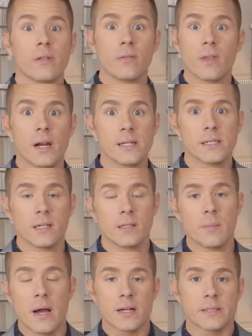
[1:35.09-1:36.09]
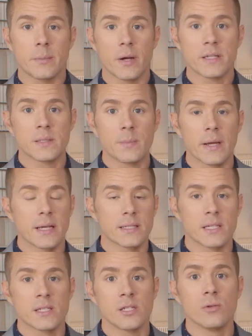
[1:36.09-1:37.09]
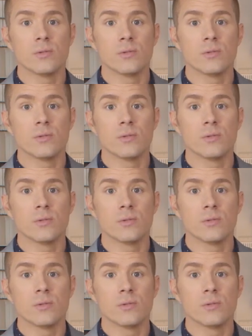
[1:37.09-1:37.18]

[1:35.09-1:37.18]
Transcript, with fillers: thing that I did to maximize space is